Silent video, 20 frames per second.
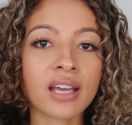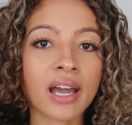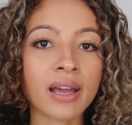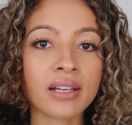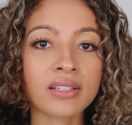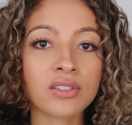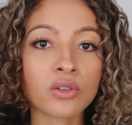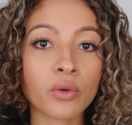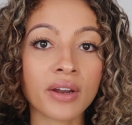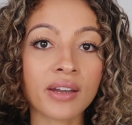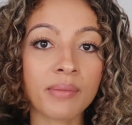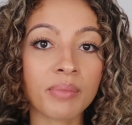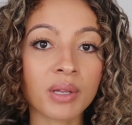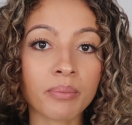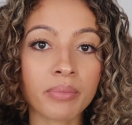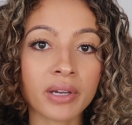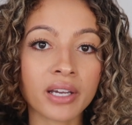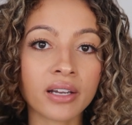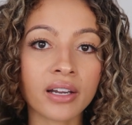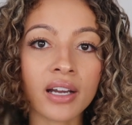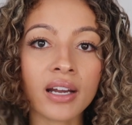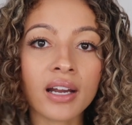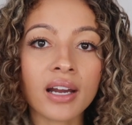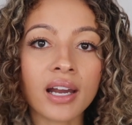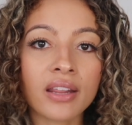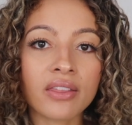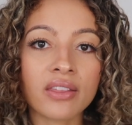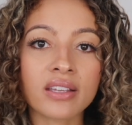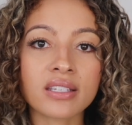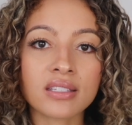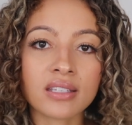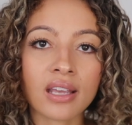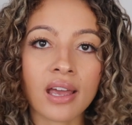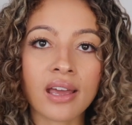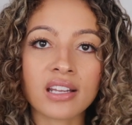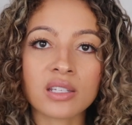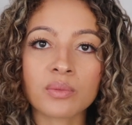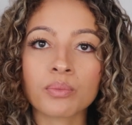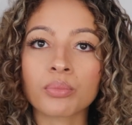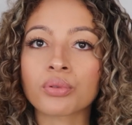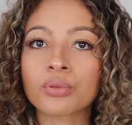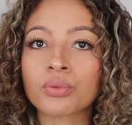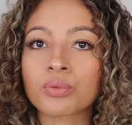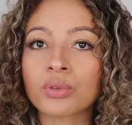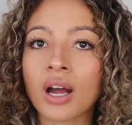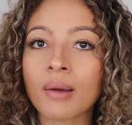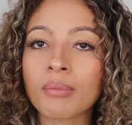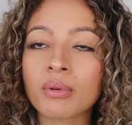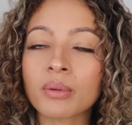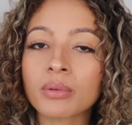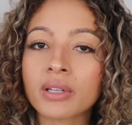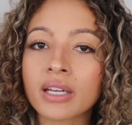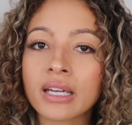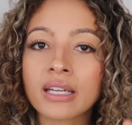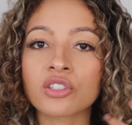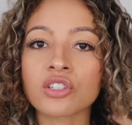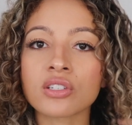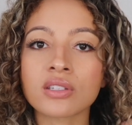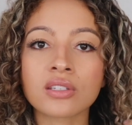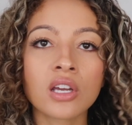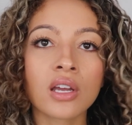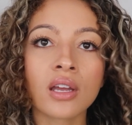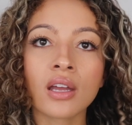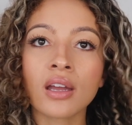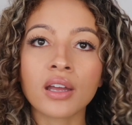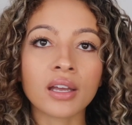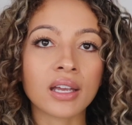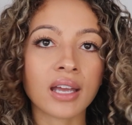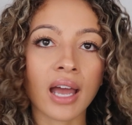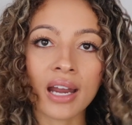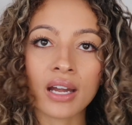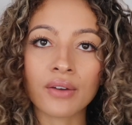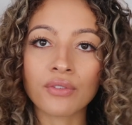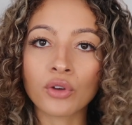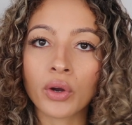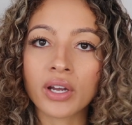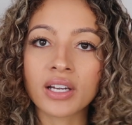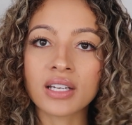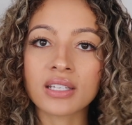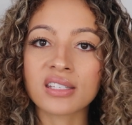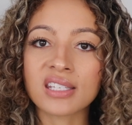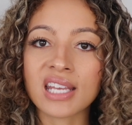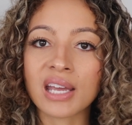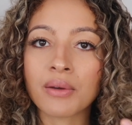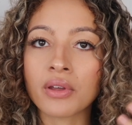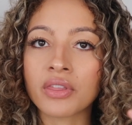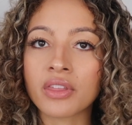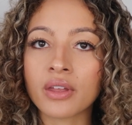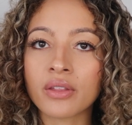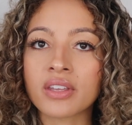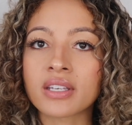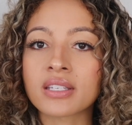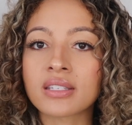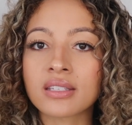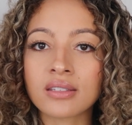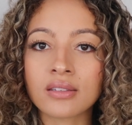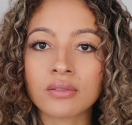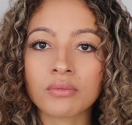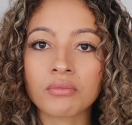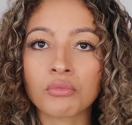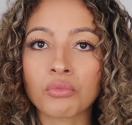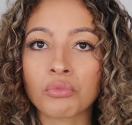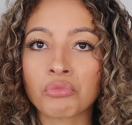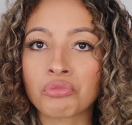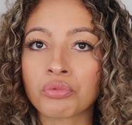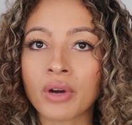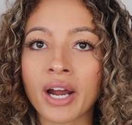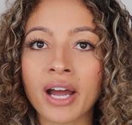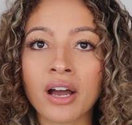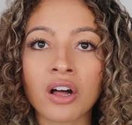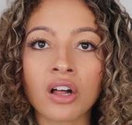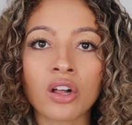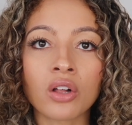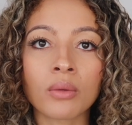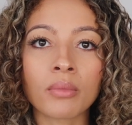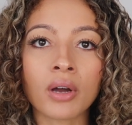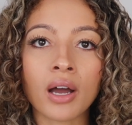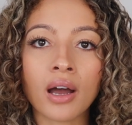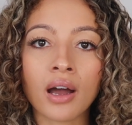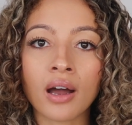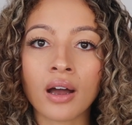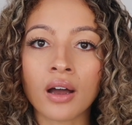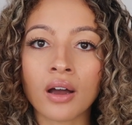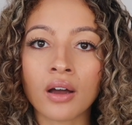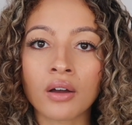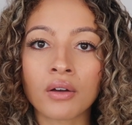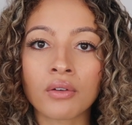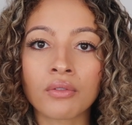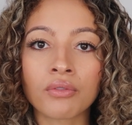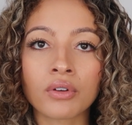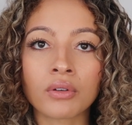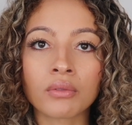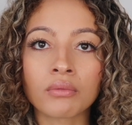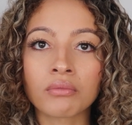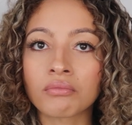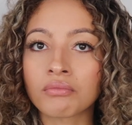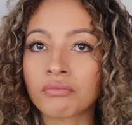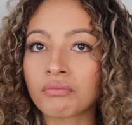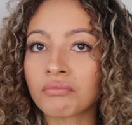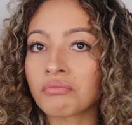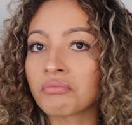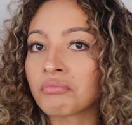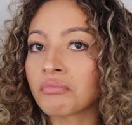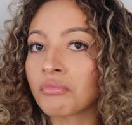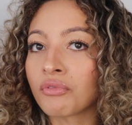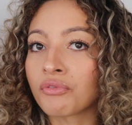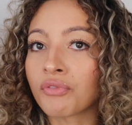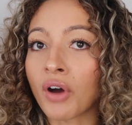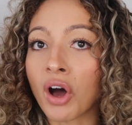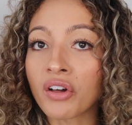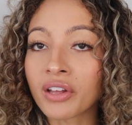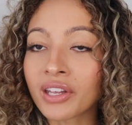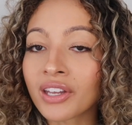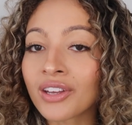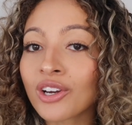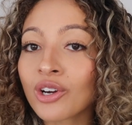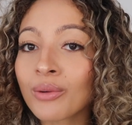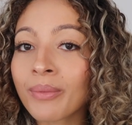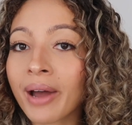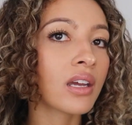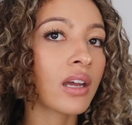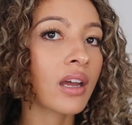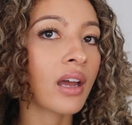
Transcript: side is going to be bigger, and this side is probably just kind of going to stay within this realm of volume.